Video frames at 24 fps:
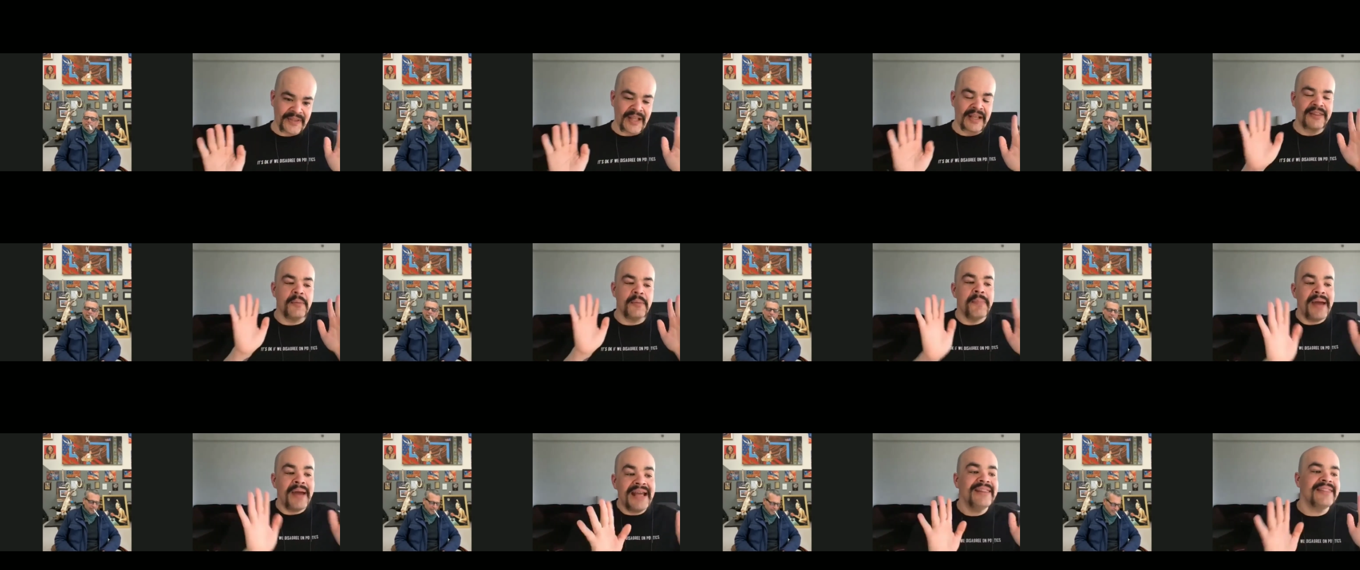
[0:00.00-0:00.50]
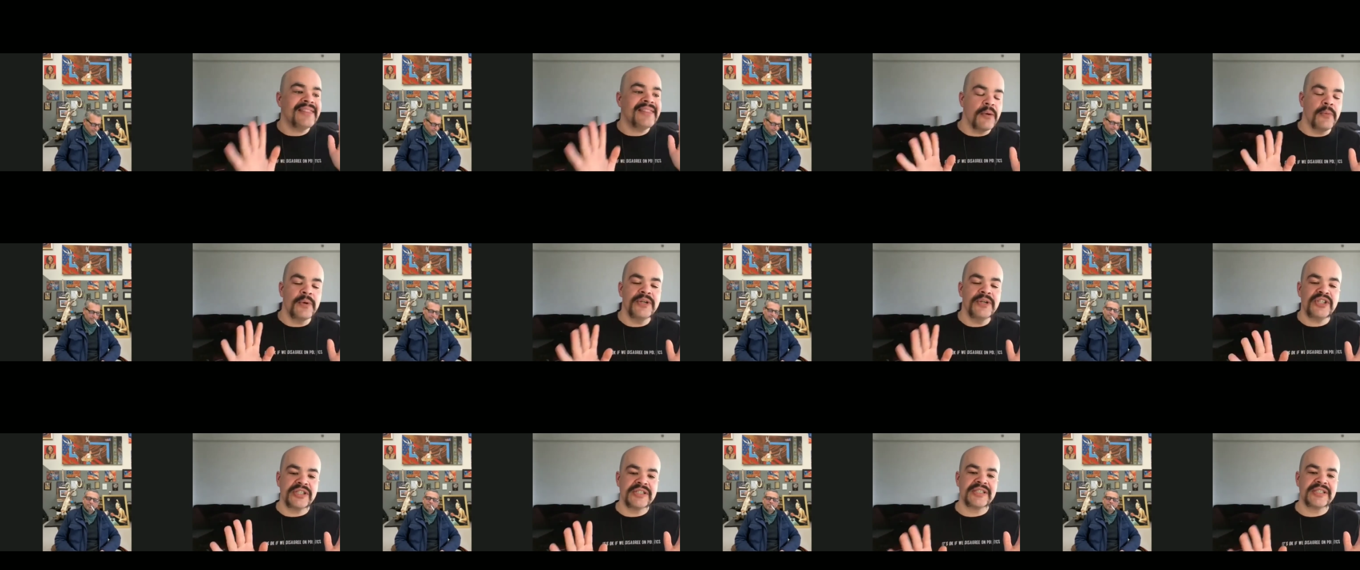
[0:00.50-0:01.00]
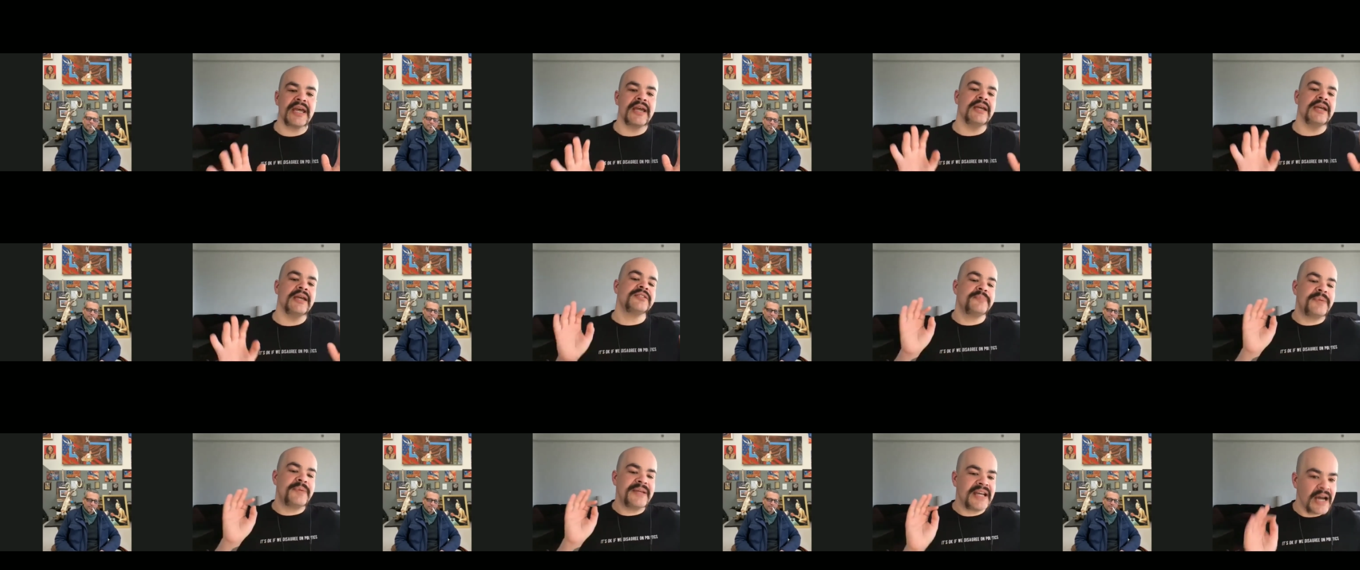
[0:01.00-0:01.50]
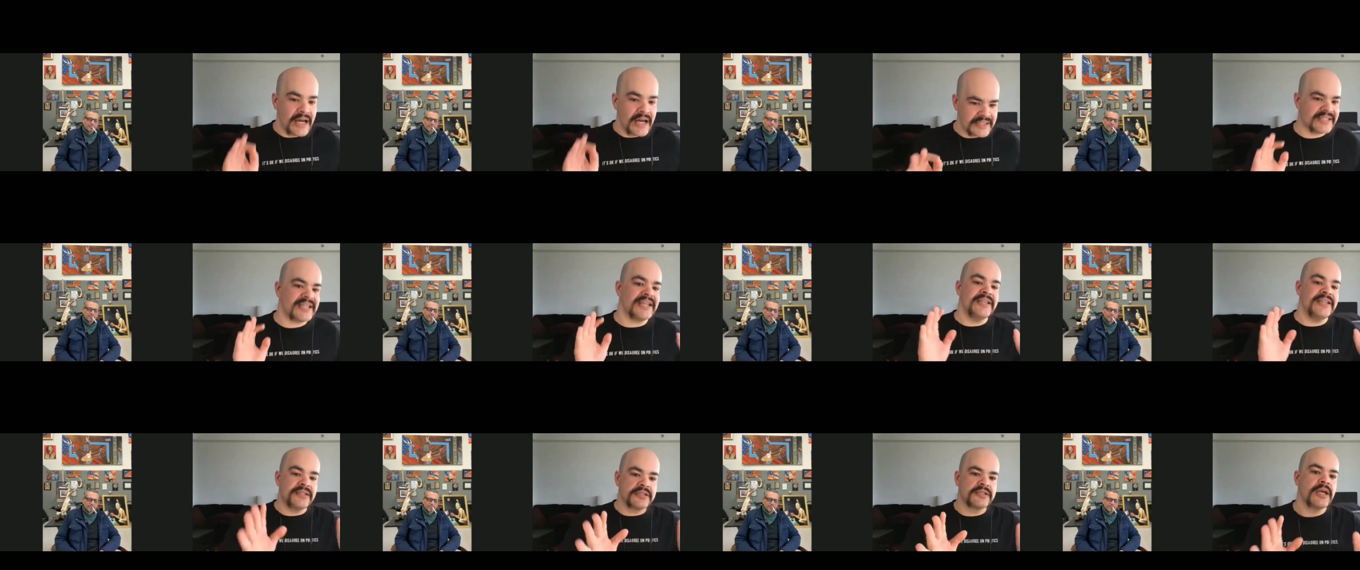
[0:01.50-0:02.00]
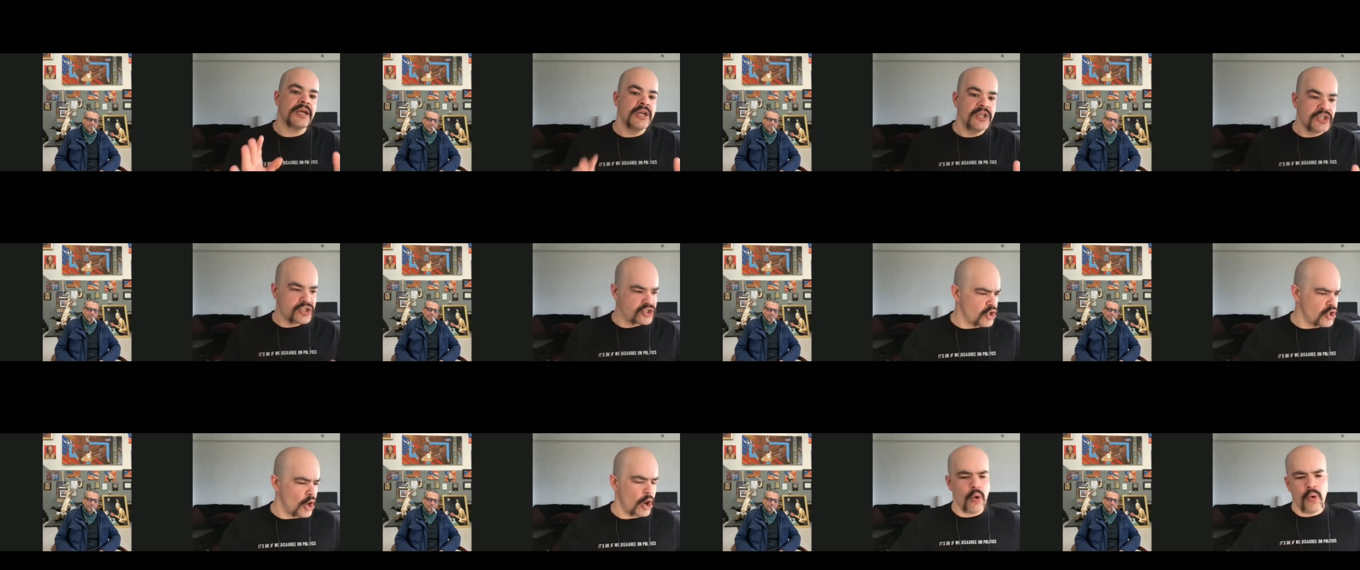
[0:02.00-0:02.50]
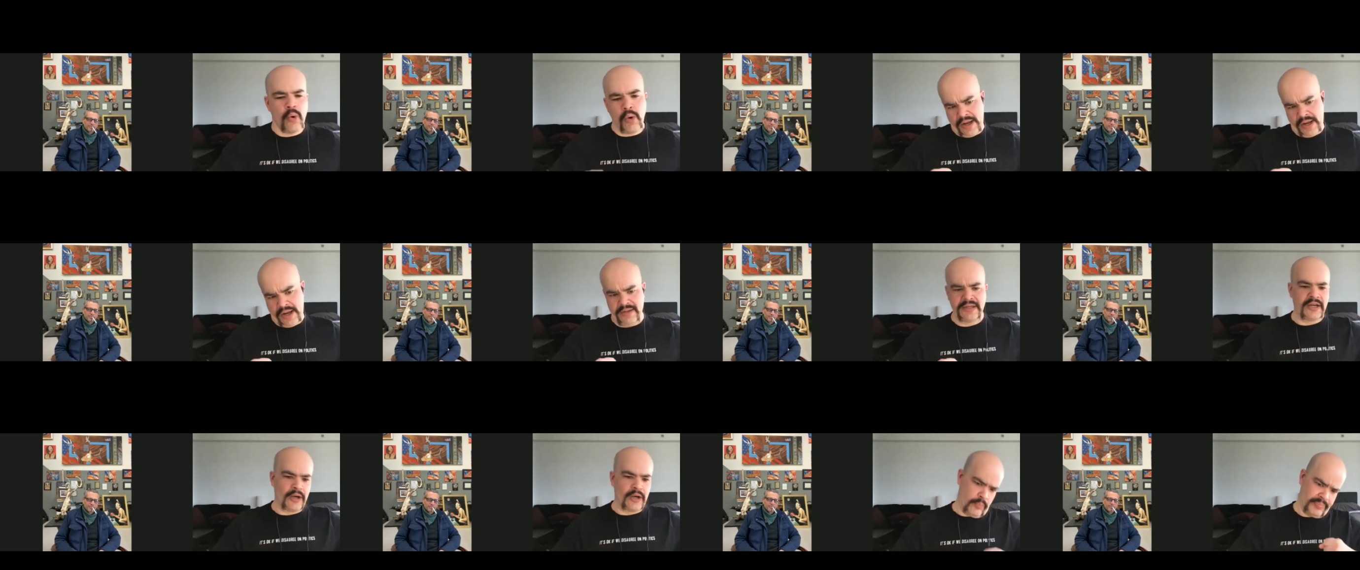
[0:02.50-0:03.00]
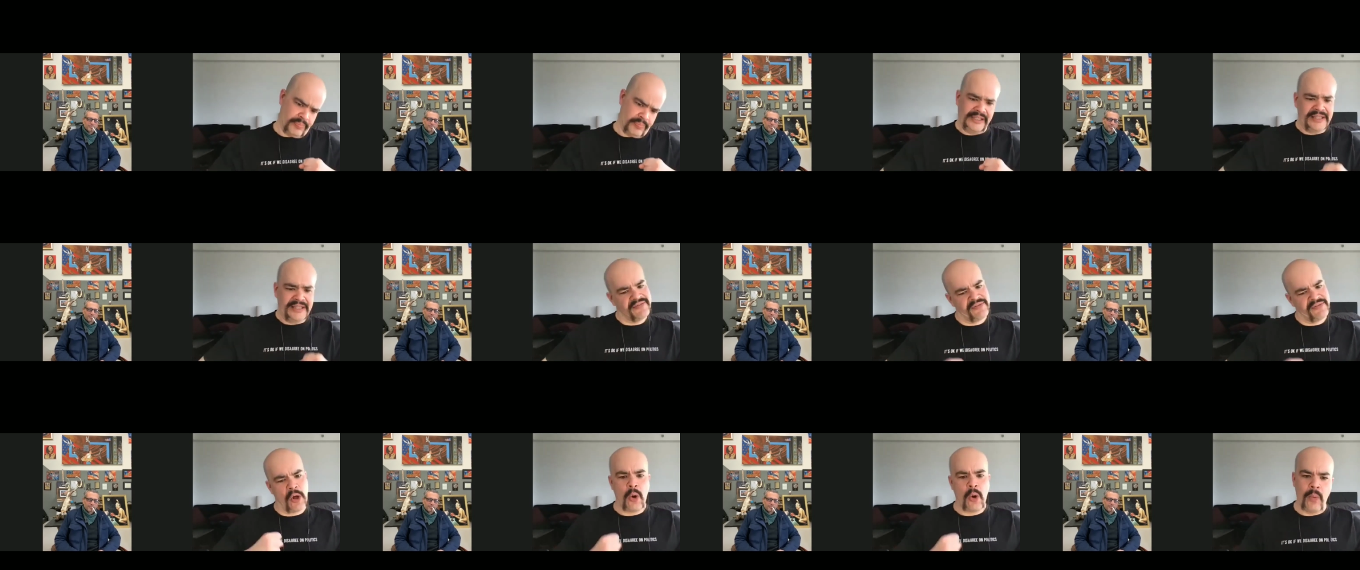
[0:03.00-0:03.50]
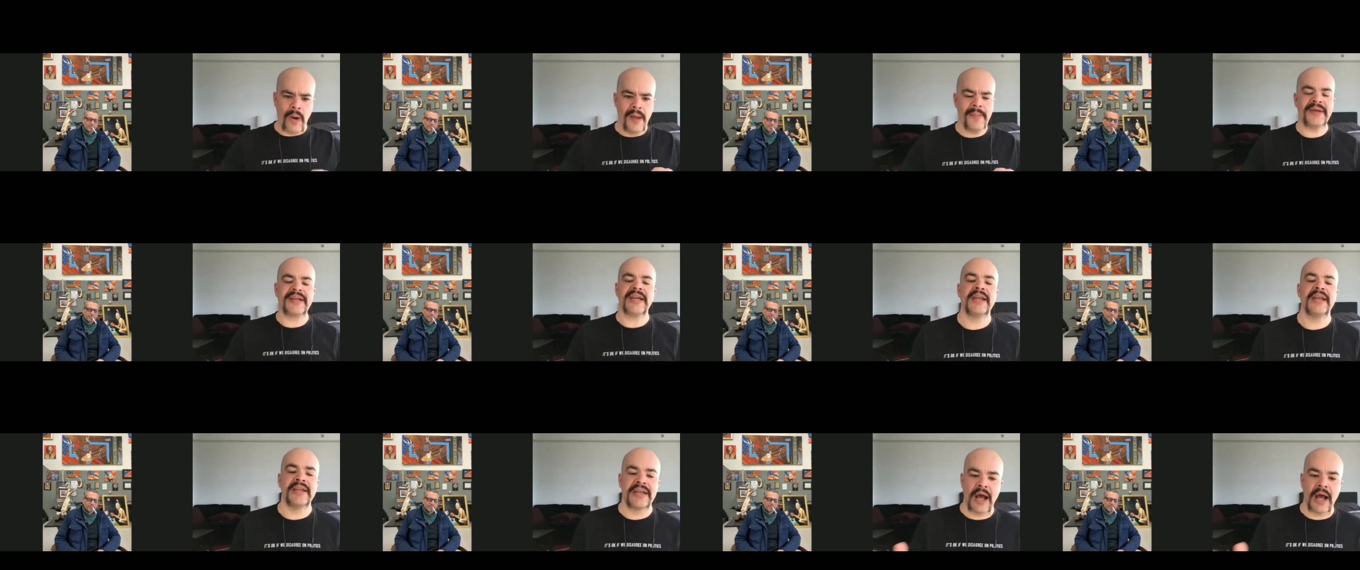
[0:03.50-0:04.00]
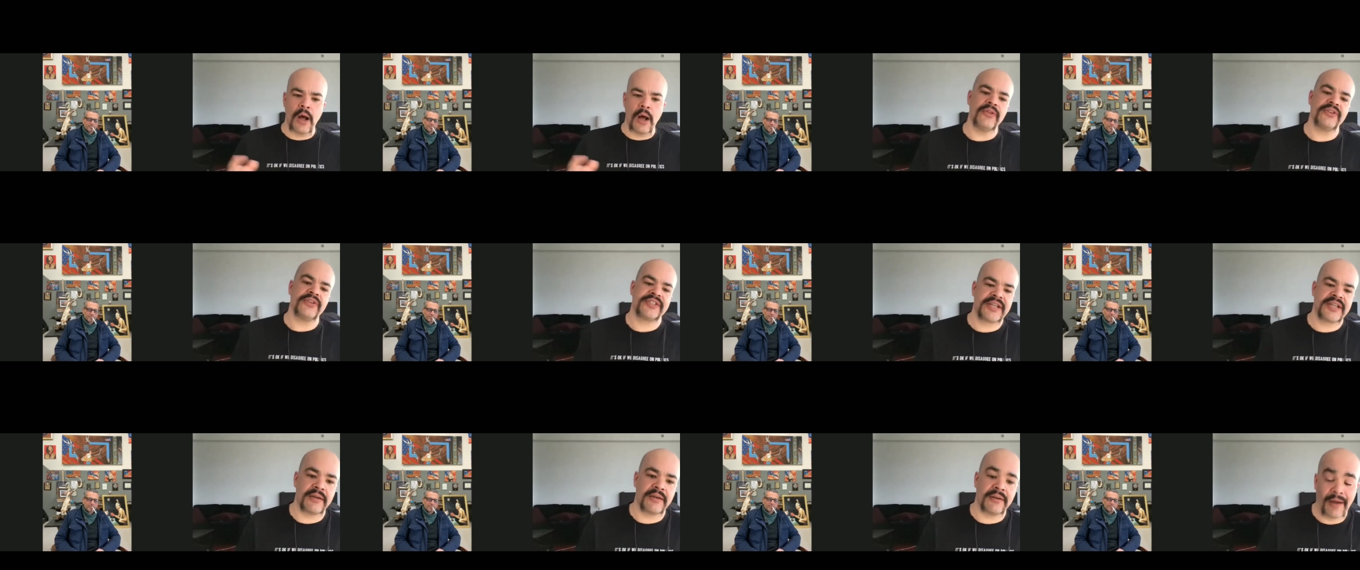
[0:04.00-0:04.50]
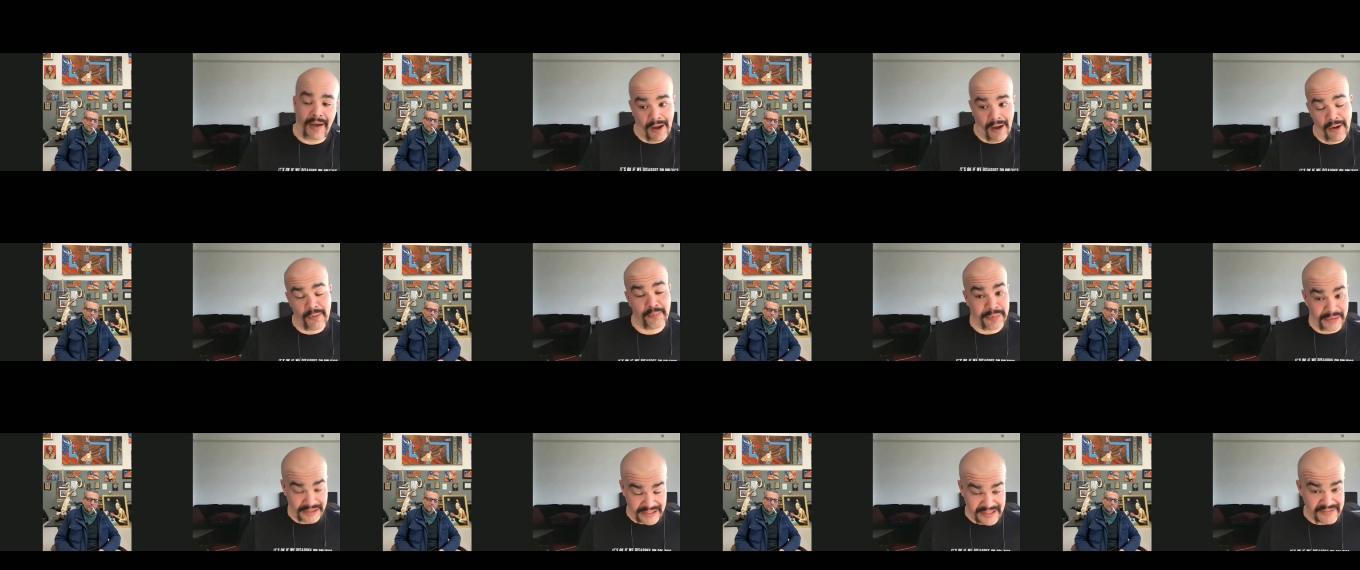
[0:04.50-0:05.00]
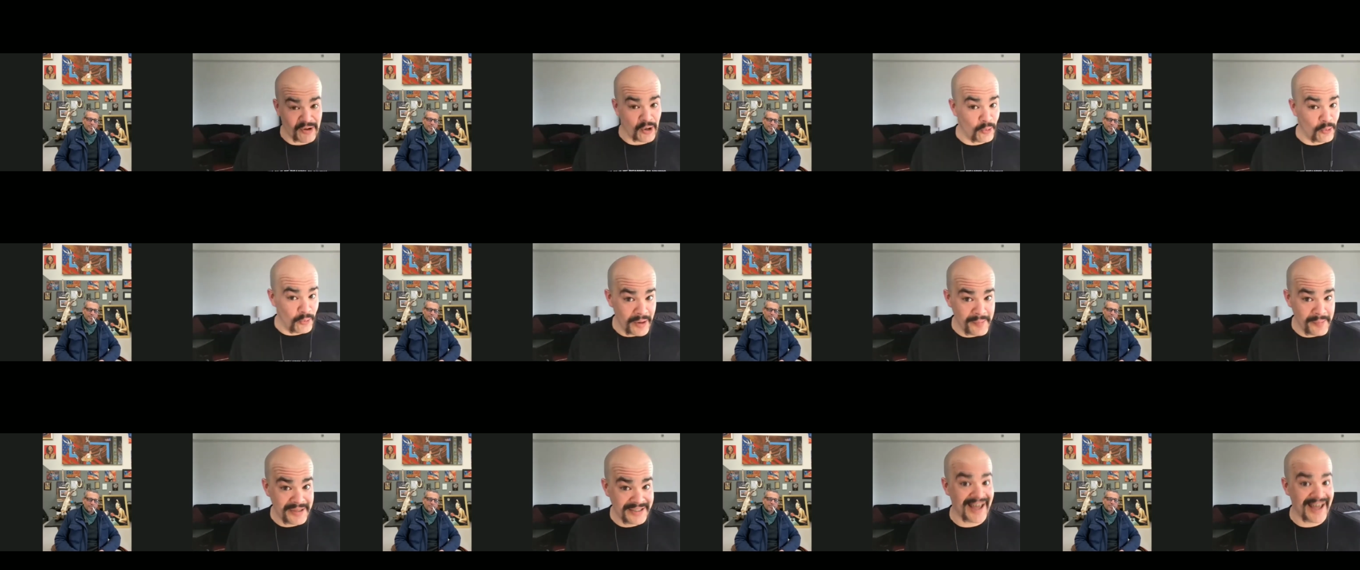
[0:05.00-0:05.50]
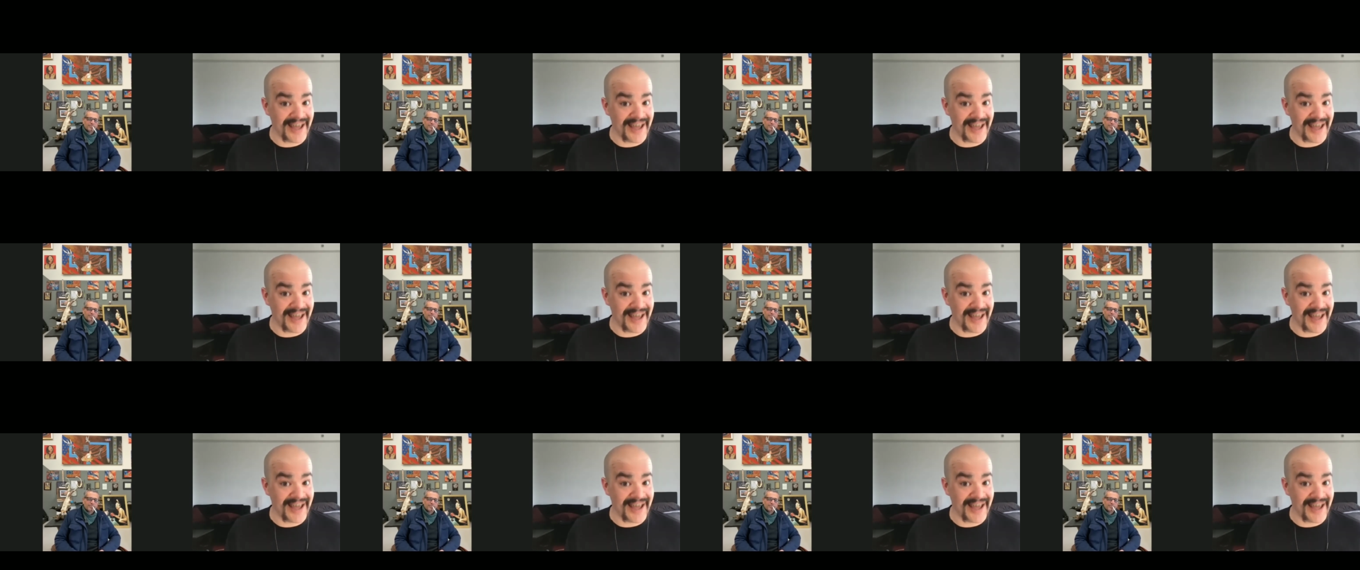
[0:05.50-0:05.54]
The main thing we should say is because he's so, believe all women. And now all of a sudden, oh, believe all women.